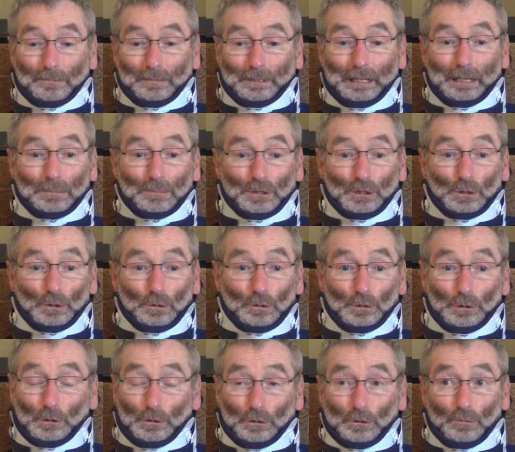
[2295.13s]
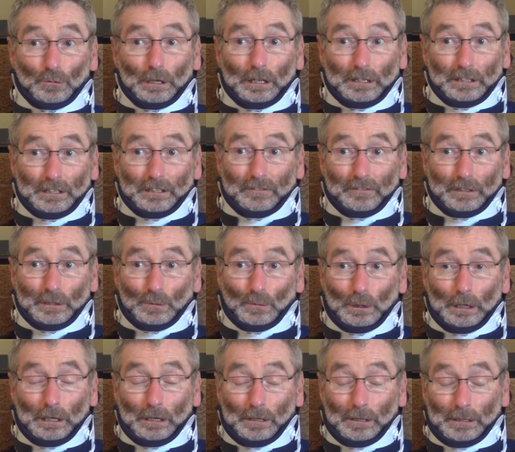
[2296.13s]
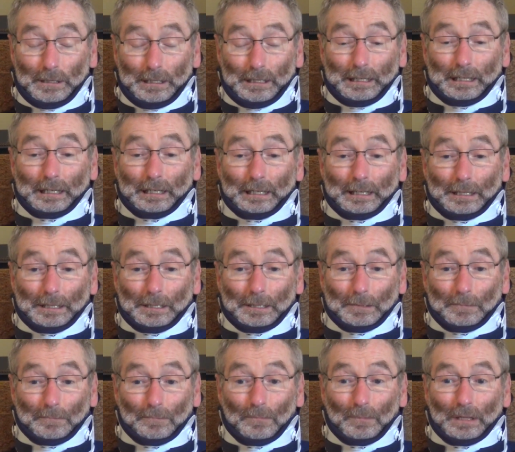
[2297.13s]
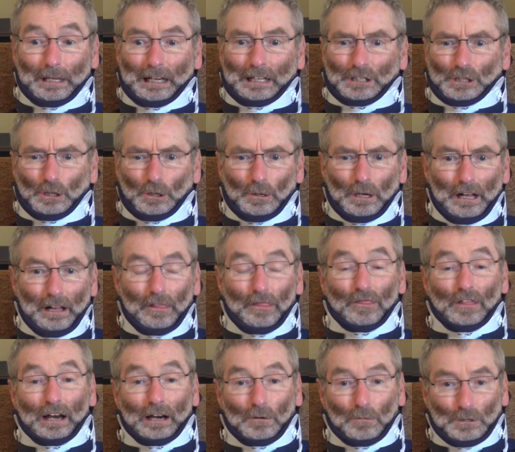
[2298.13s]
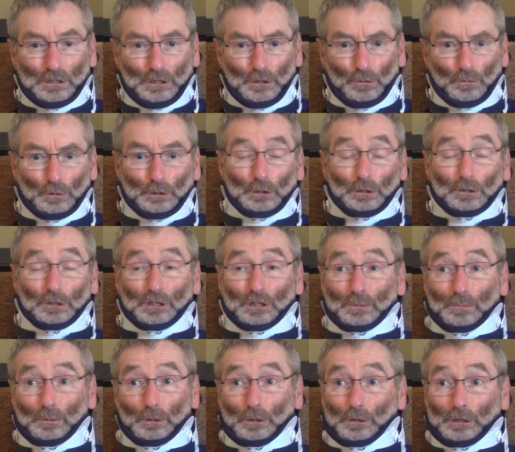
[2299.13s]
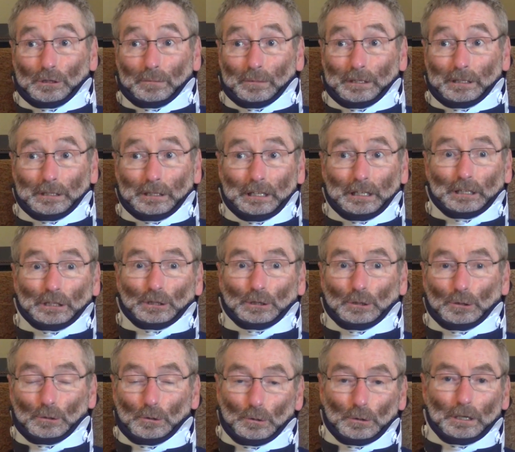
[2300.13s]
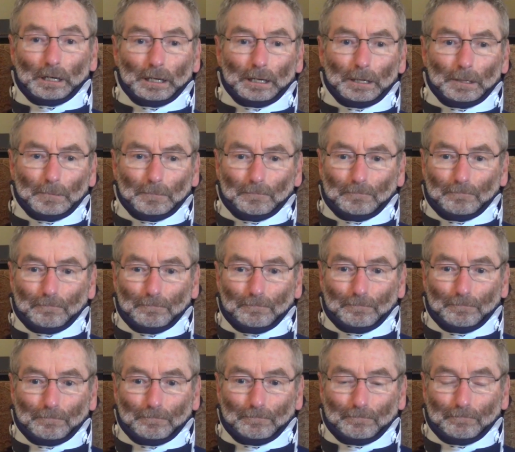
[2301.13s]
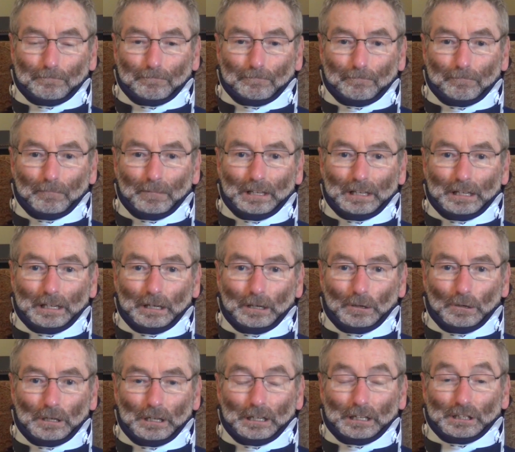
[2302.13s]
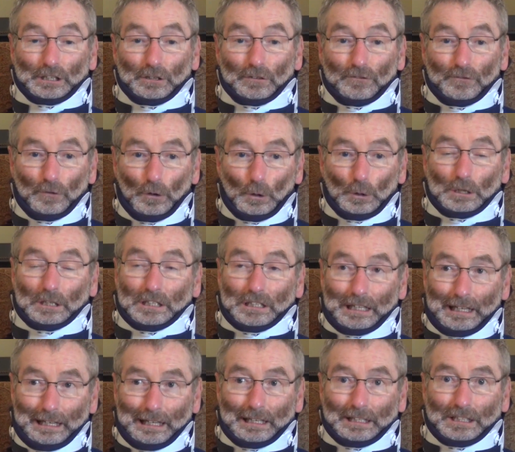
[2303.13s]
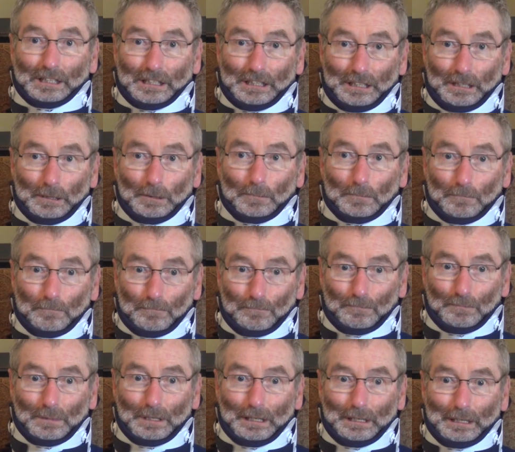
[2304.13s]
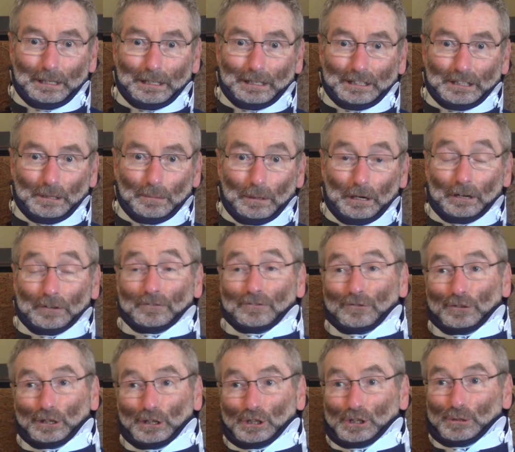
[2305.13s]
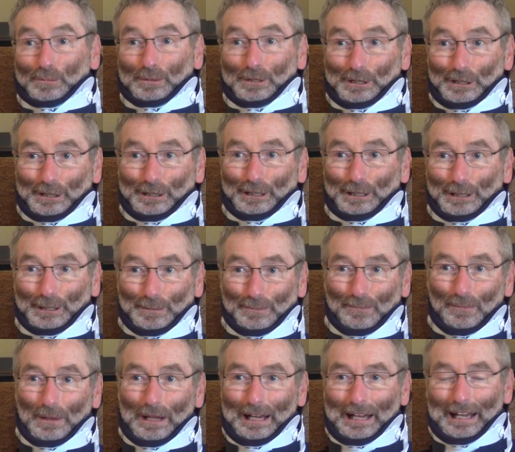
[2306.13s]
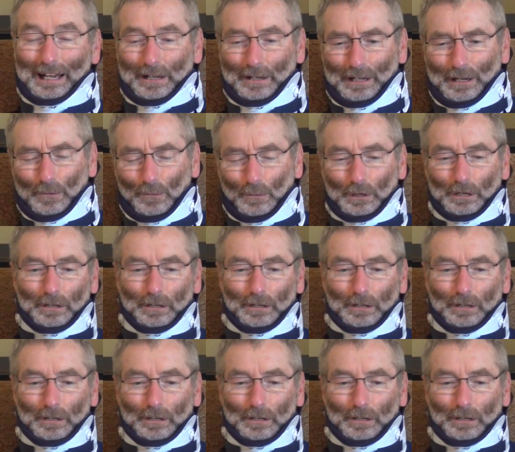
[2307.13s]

I'm still doing relatively well. And so that was a real spur to me to to focus on some unfinished business. And